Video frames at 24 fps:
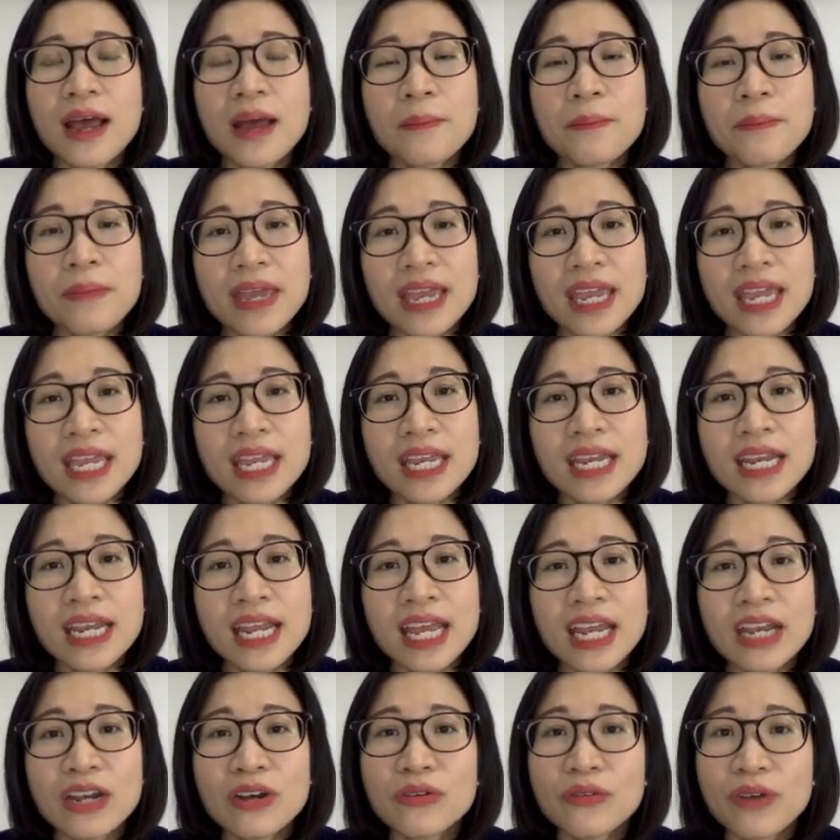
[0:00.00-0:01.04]
pain
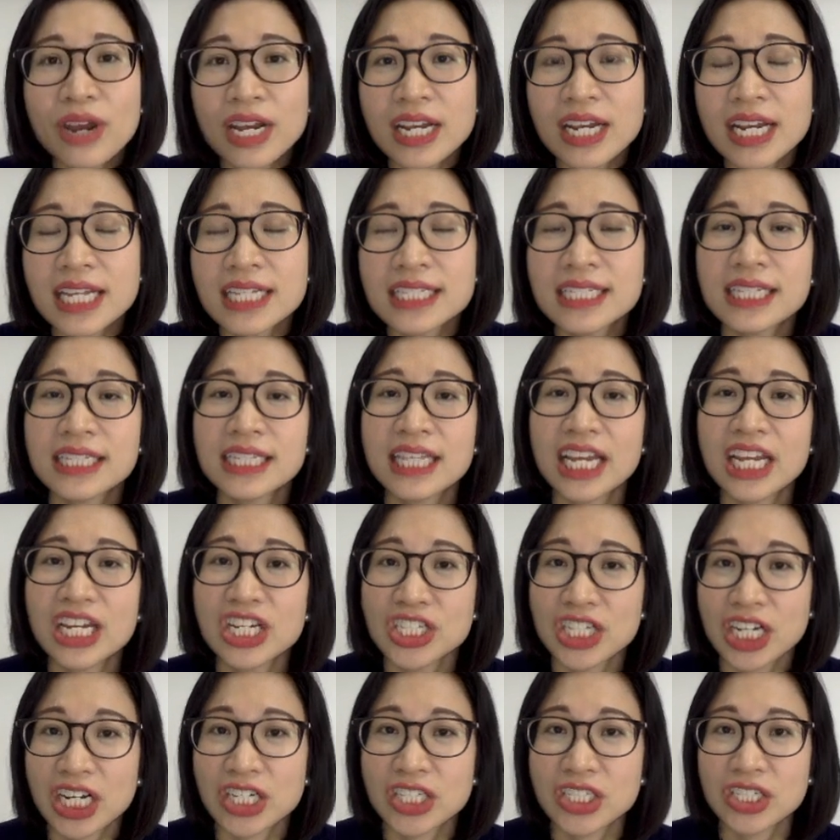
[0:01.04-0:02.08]
and redness at the
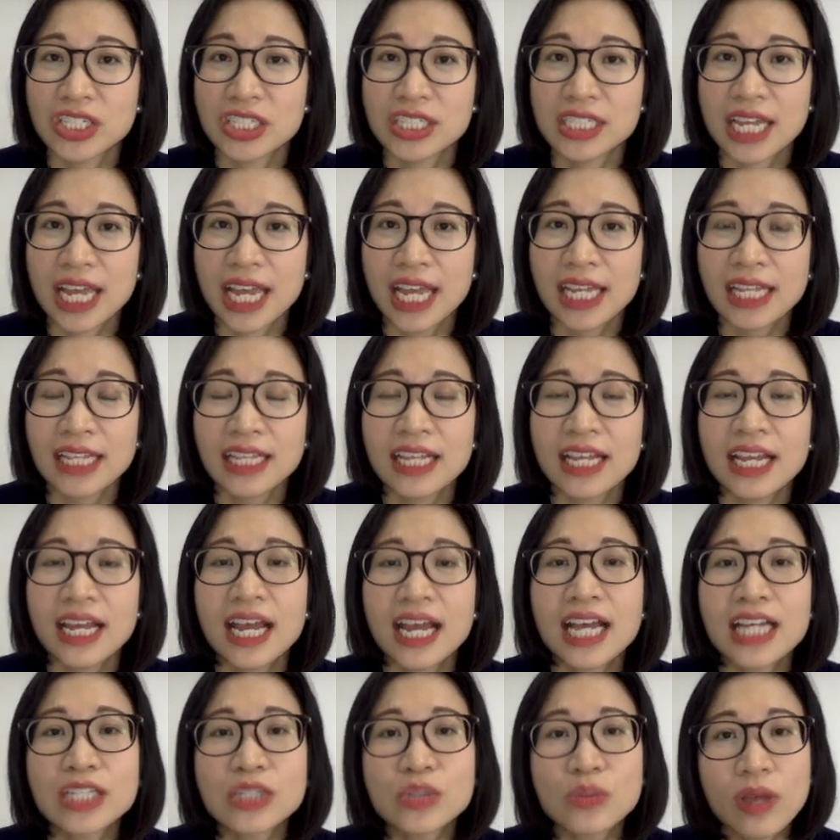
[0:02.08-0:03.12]
injection site
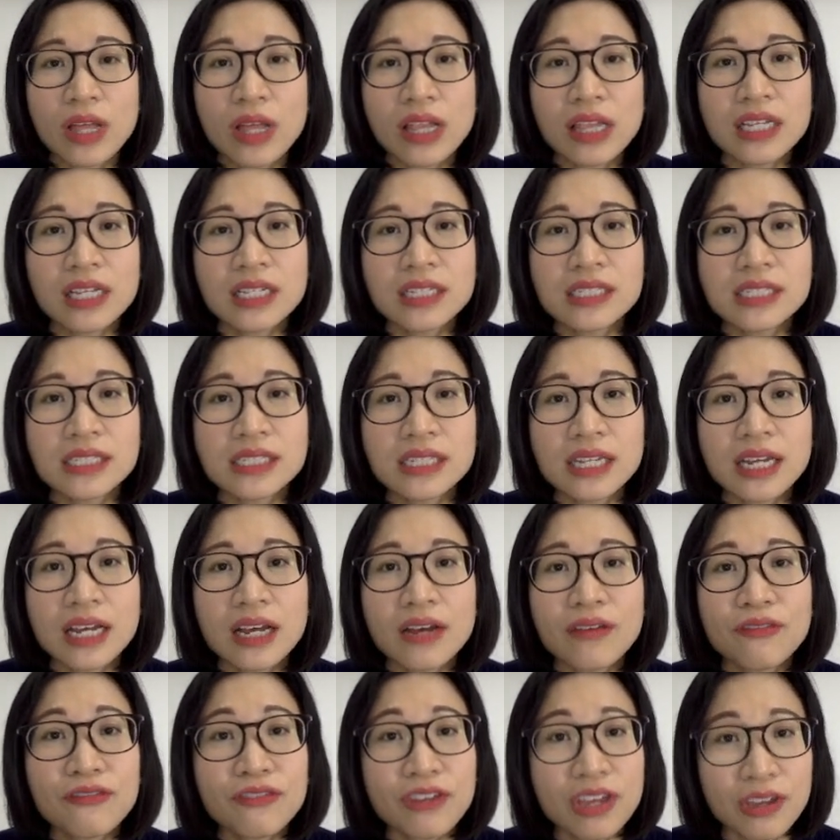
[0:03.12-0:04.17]
as well as
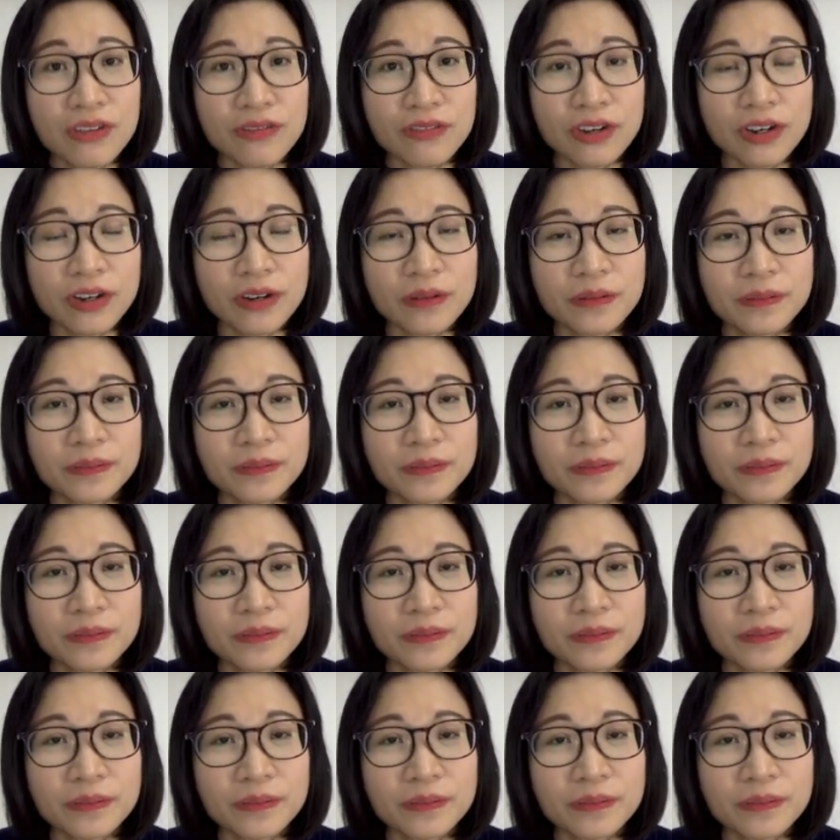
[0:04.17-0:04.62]
fever.